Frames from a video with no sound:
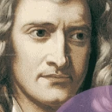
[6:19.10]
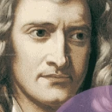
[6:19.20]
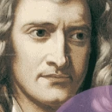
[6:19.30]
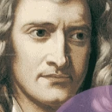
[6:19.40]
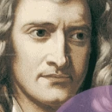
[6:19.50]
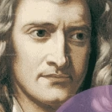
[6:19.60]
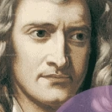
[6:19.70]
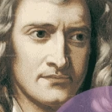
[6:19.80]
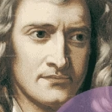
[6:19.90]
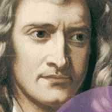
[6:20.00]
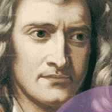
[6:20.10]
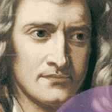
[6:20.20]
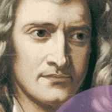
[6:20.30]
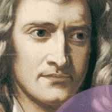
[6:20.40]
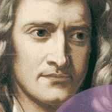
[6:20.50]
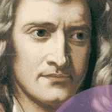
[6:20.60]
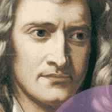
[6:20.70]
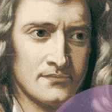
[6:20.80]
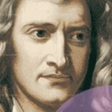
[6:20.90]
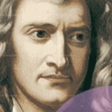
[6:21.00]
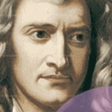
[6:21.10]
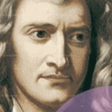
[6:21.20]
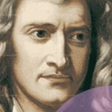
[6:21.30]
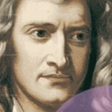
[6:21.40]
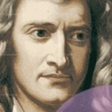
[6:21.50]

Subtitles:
[no speech]